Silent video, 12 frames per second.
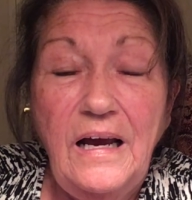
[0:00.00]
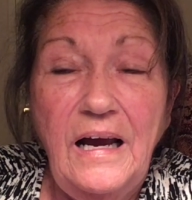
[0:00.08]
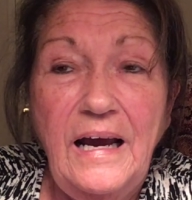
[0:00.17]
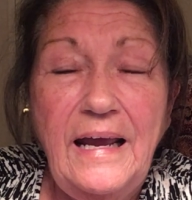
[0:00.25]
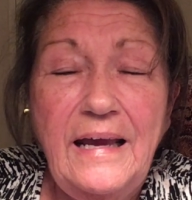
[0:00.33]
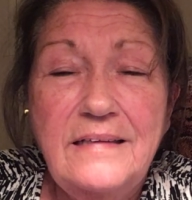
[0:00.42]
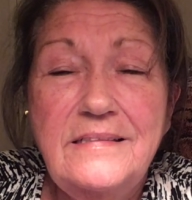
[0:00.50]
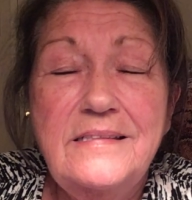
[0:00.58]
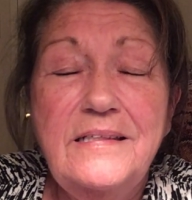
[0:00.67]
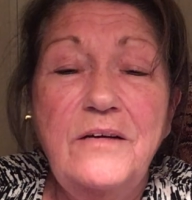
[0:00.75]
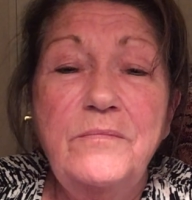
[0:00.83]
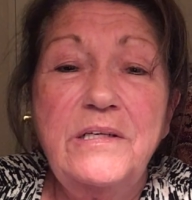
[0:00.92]
I had to
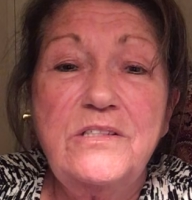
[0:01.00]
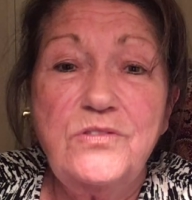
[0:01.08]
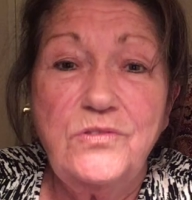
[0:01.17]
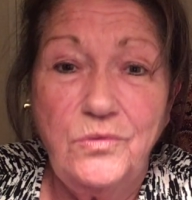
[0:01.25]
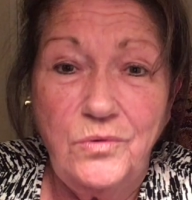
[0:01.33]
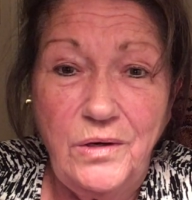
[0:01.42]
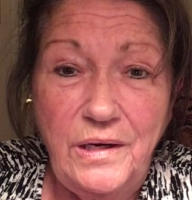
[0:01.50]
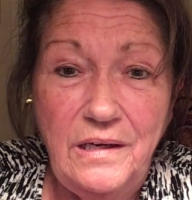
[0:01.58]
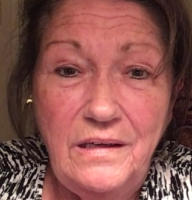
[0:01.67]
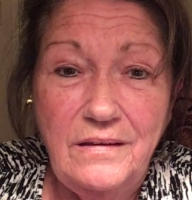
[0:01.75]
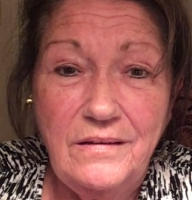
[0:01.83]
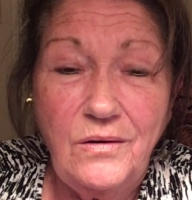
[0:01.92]
tell my
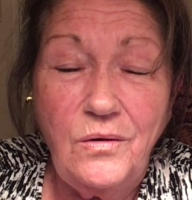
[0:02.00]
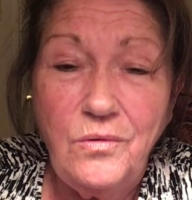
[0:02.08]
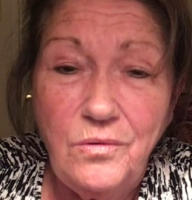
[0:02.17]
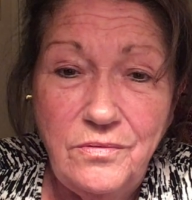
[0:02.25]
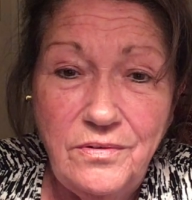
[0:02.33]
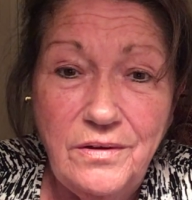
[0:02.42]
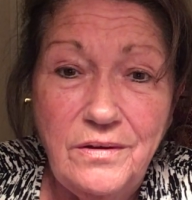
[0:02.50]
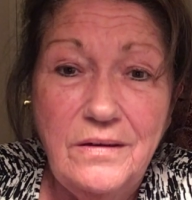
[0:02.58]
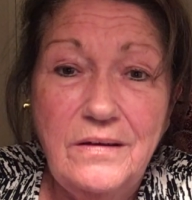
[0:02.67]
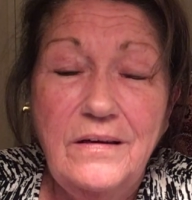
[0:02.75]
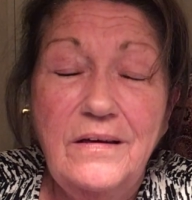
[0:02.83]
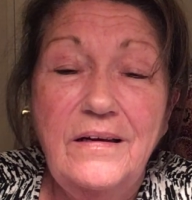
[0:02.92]
story over
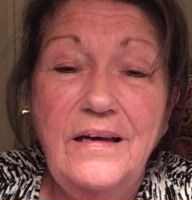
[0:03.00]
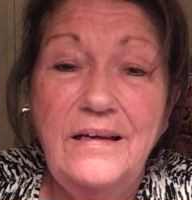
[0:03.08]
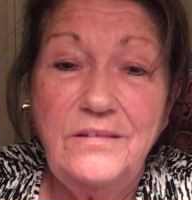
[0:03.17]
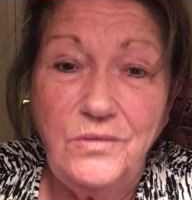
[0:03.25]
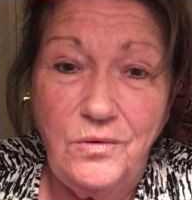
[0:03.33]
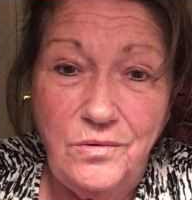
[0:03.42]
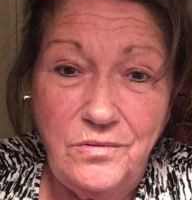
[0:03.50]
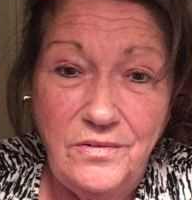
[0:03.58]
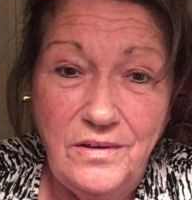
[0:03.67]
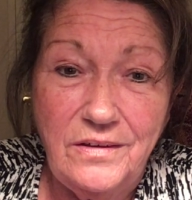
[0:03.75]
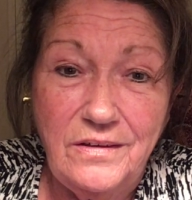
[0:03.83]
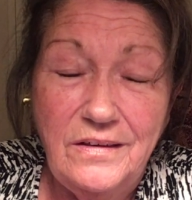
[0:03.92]
and
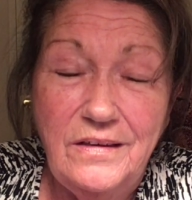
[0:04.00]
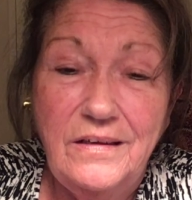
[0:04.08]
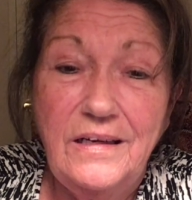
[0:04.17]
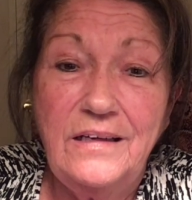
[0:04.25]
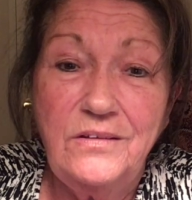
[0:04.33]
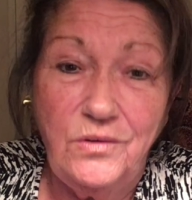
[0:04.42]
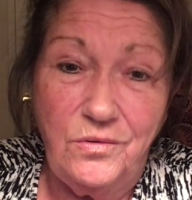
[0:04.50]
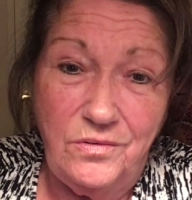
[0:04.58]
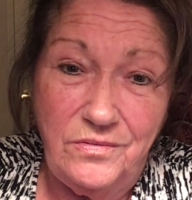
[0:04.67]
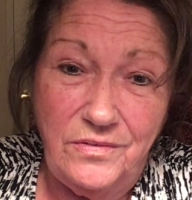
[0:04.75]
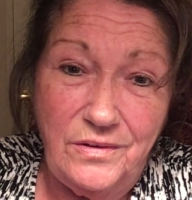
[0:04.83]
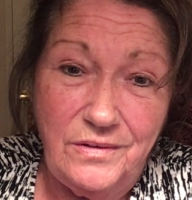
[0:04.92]
over and
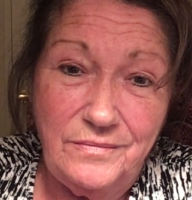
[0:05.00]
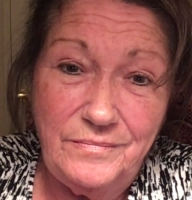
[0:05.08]
over,